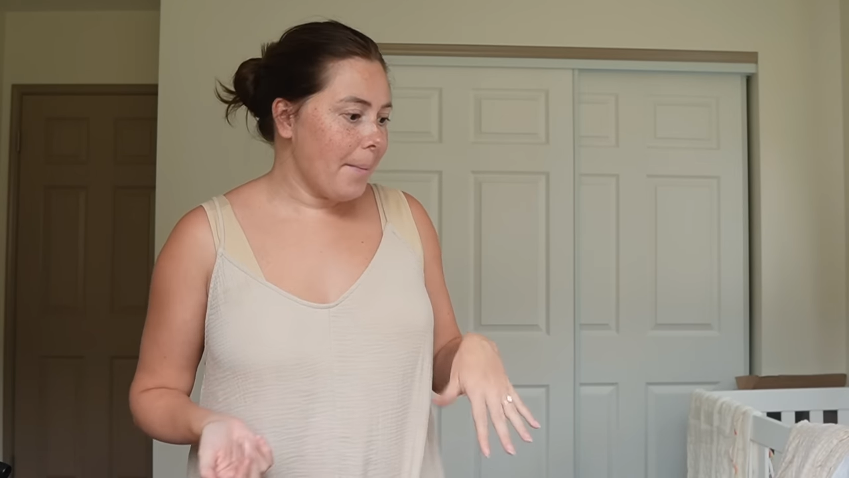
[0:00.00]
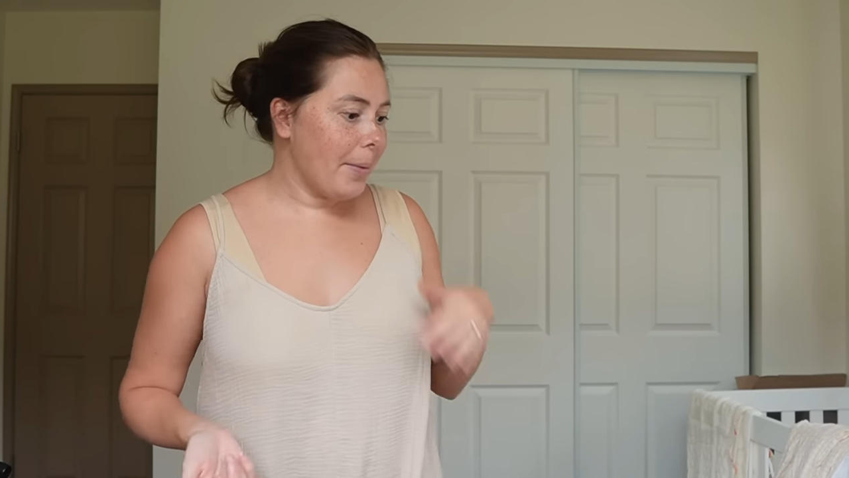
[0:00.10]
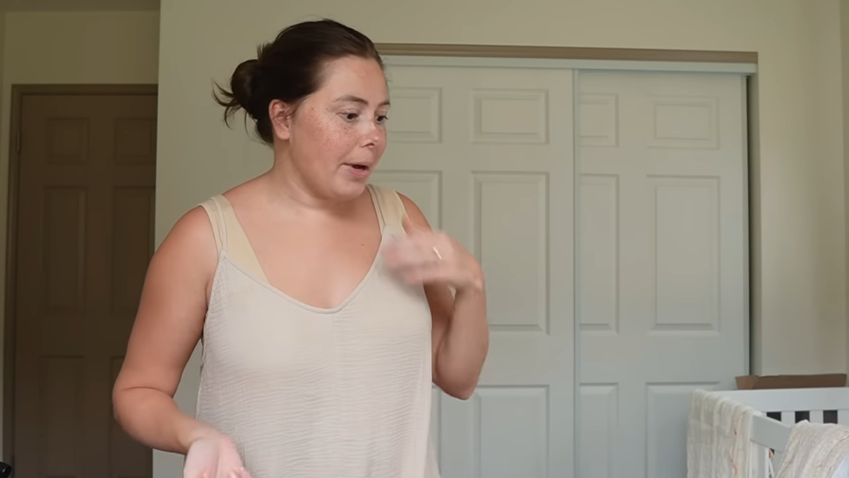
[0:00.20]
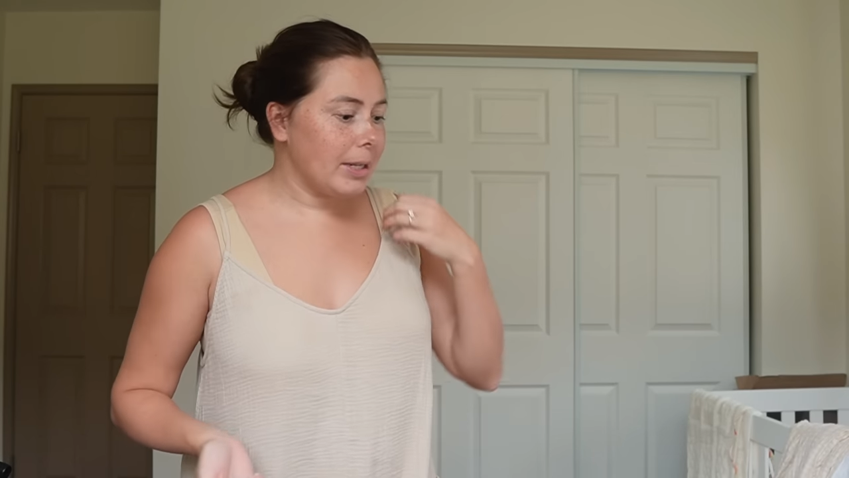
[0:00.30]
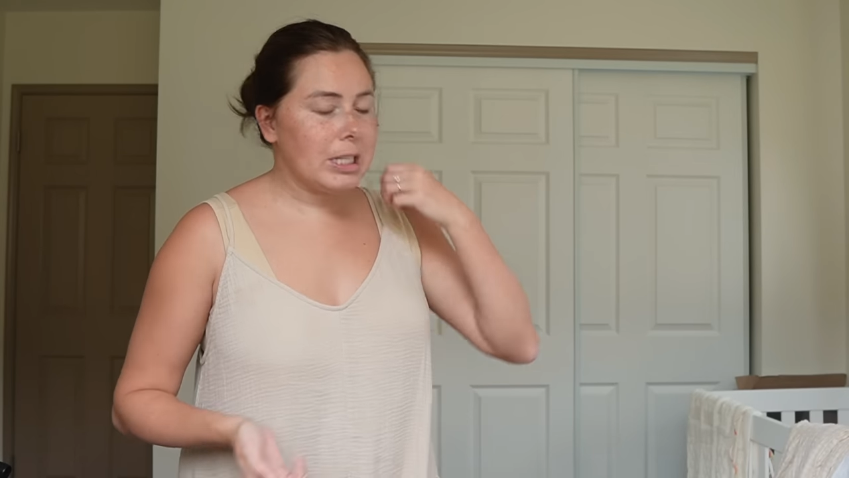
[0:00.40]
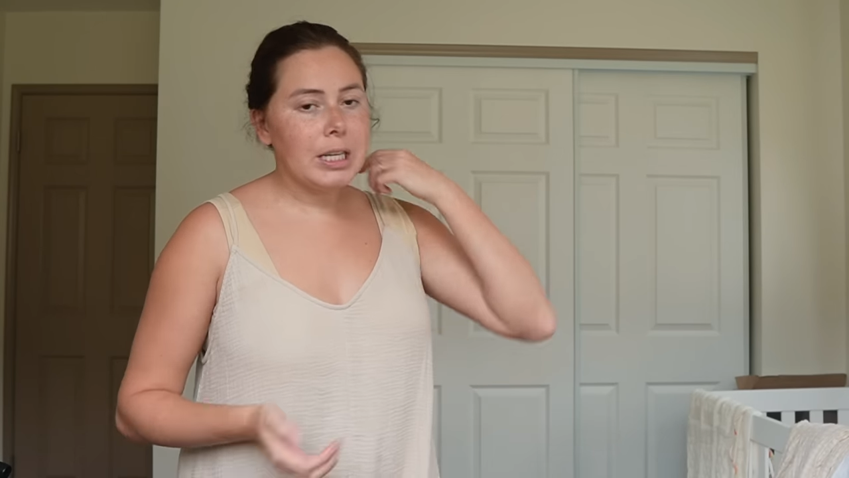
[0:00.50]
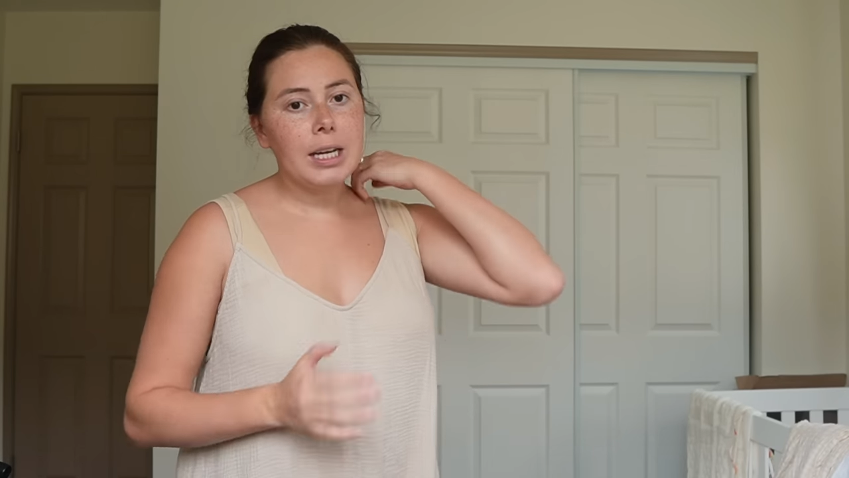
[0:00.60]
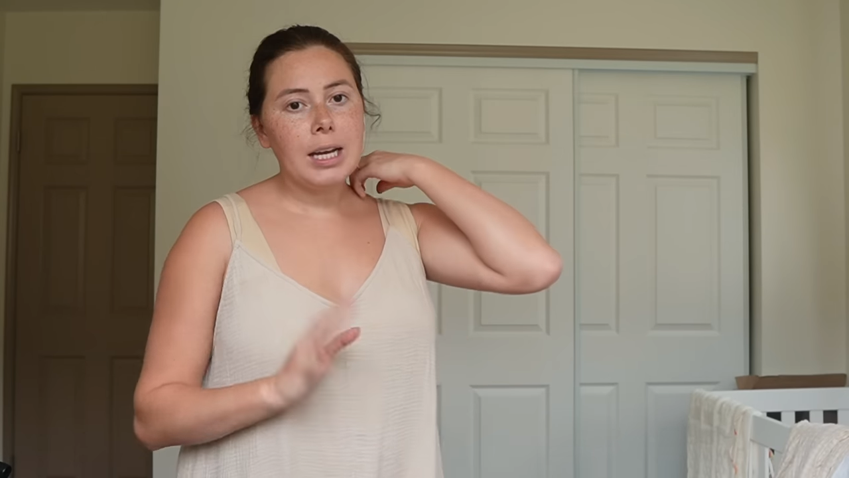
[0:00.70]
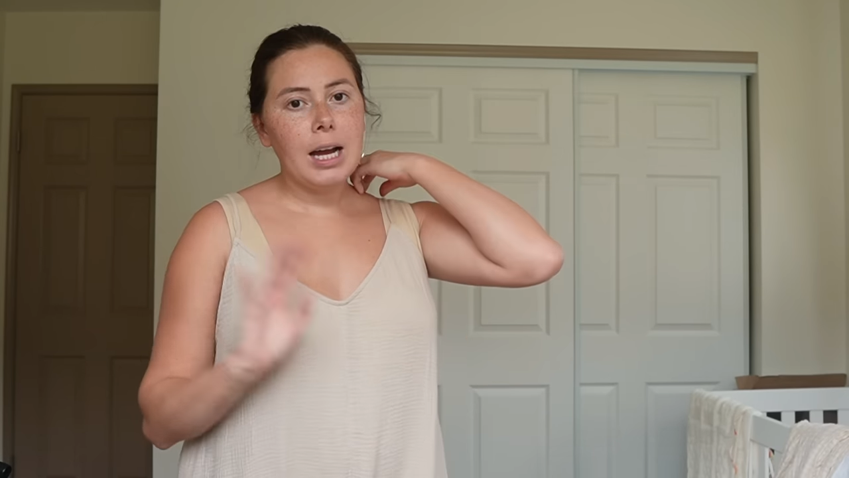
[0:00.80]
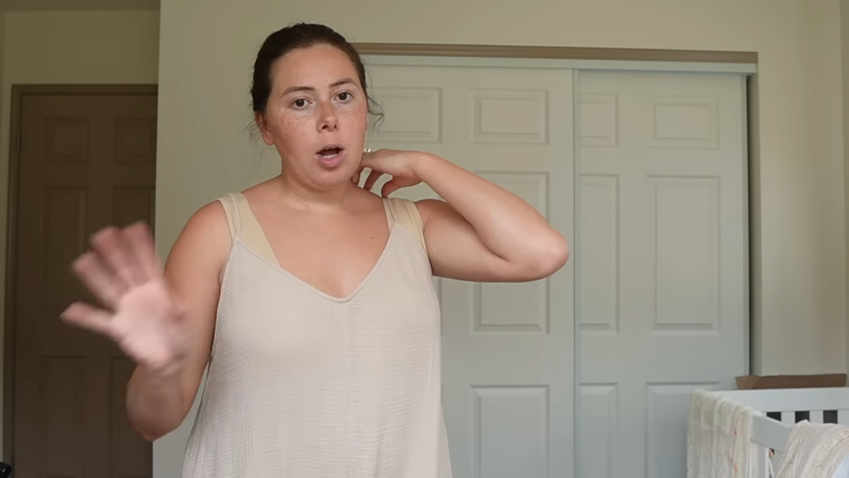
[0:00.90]
but
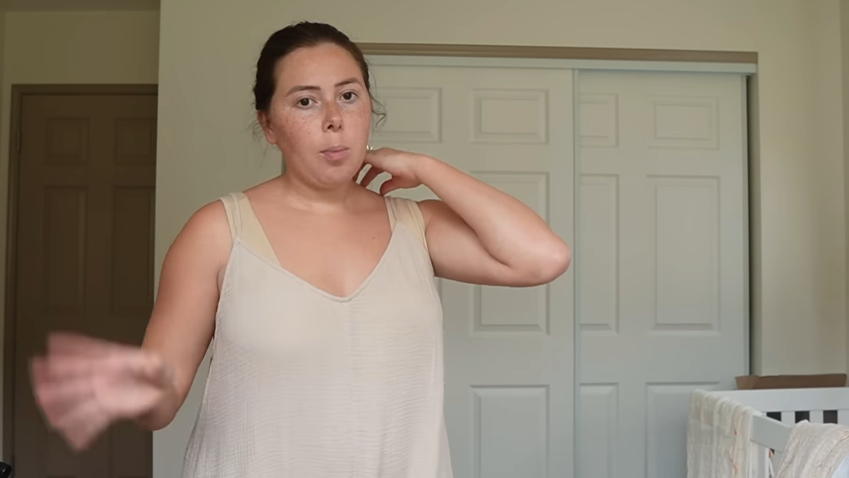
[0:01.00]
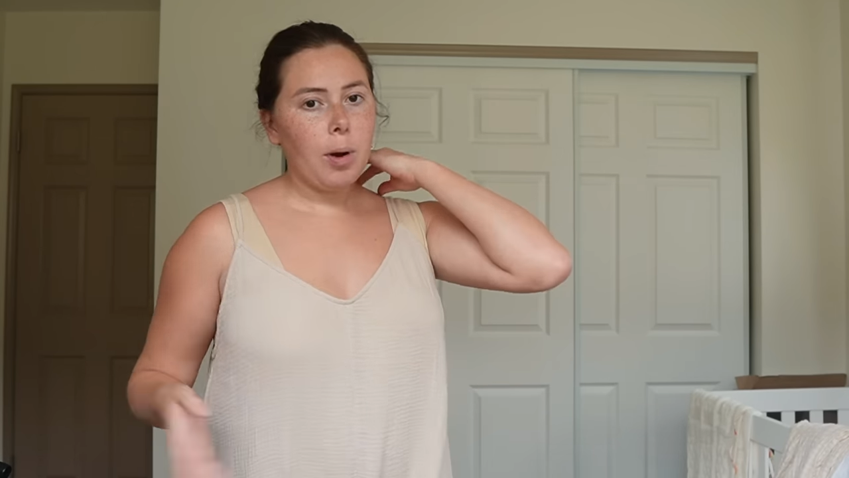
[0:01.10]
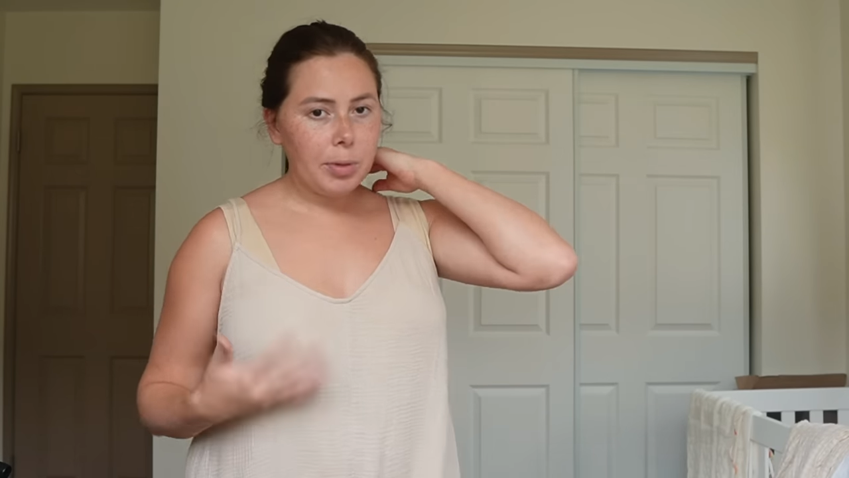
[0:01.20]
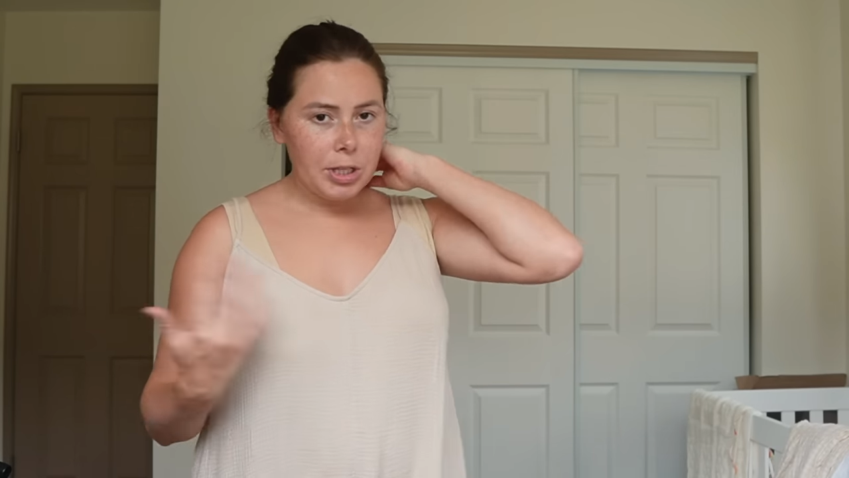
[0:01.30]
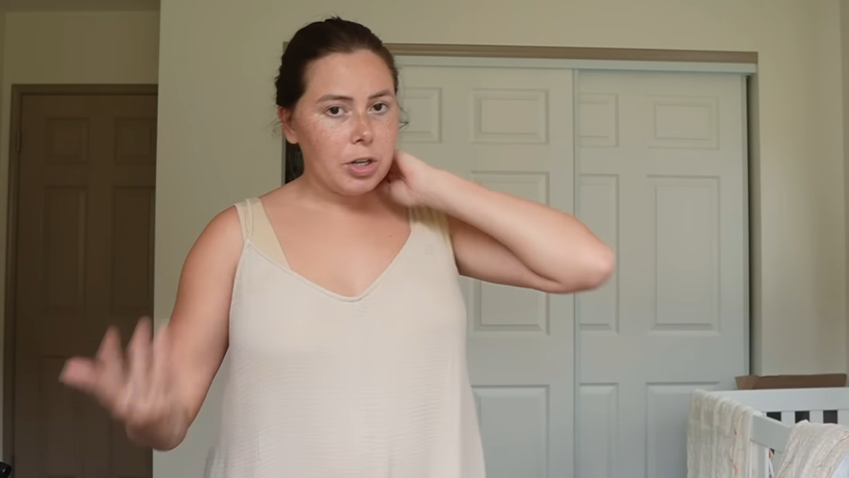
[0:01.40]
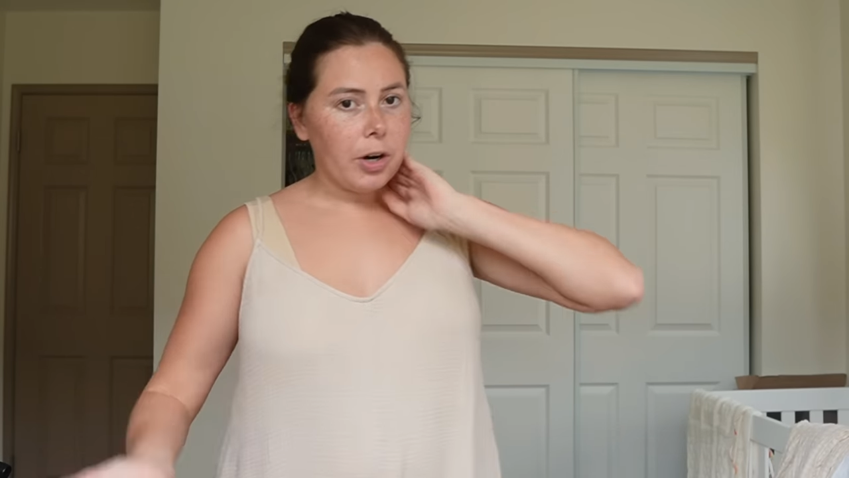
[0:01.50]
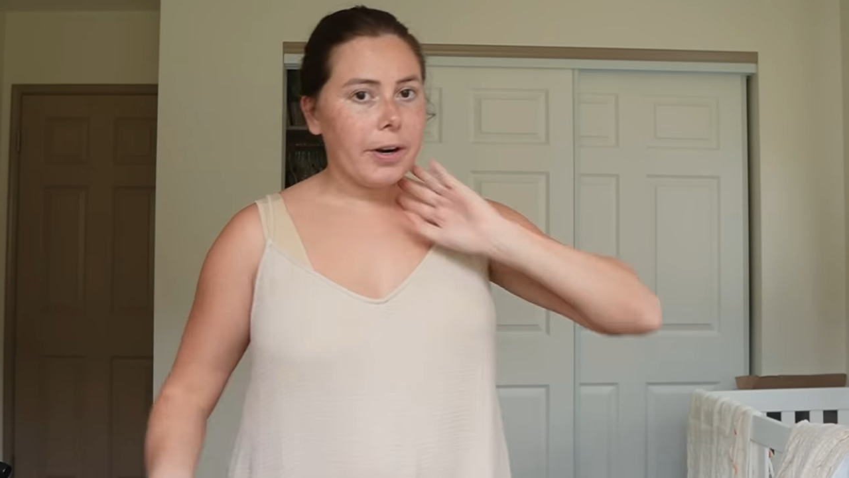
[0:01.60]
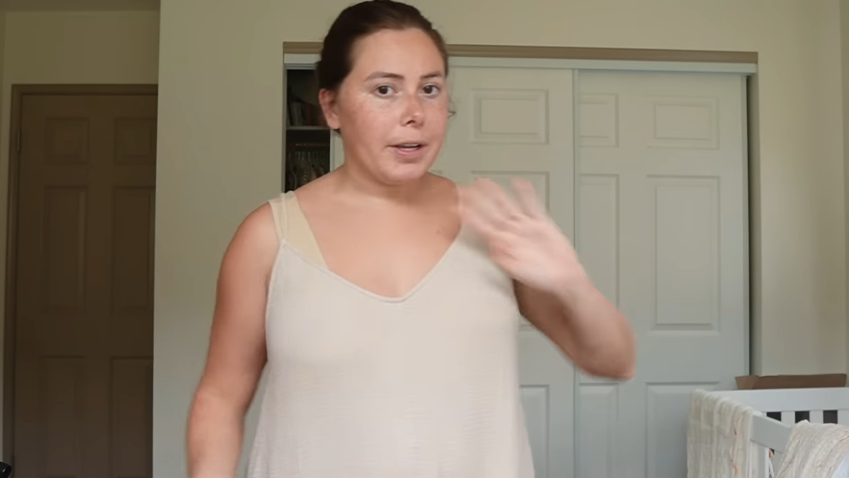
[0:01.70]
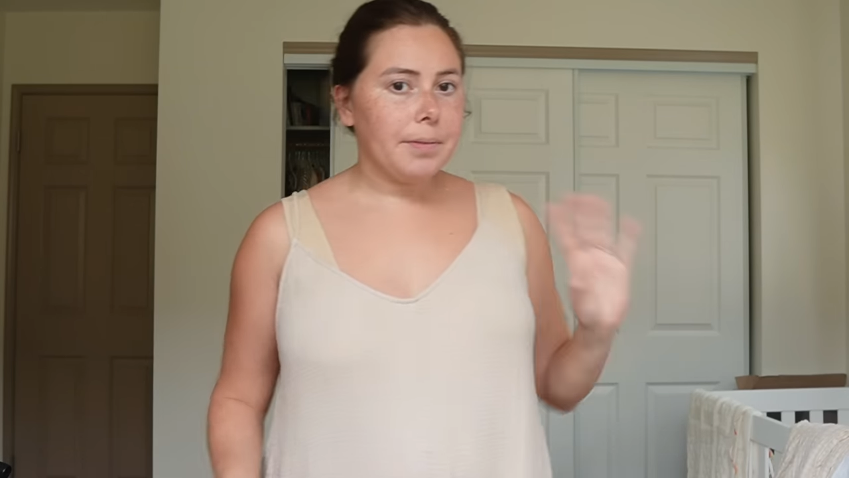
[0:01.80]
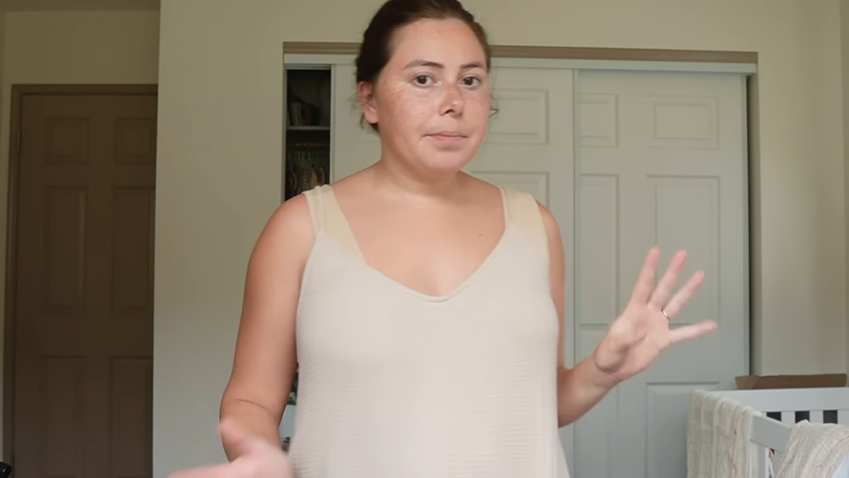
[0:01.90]
I'll probably start
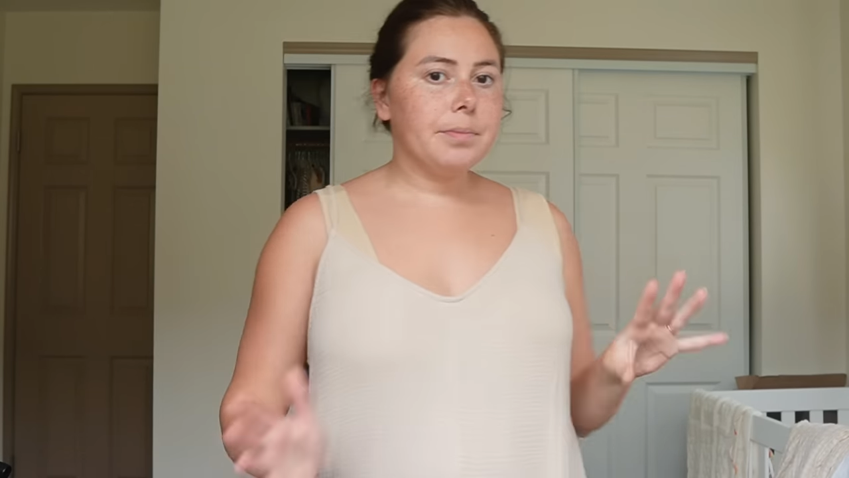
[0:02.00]
it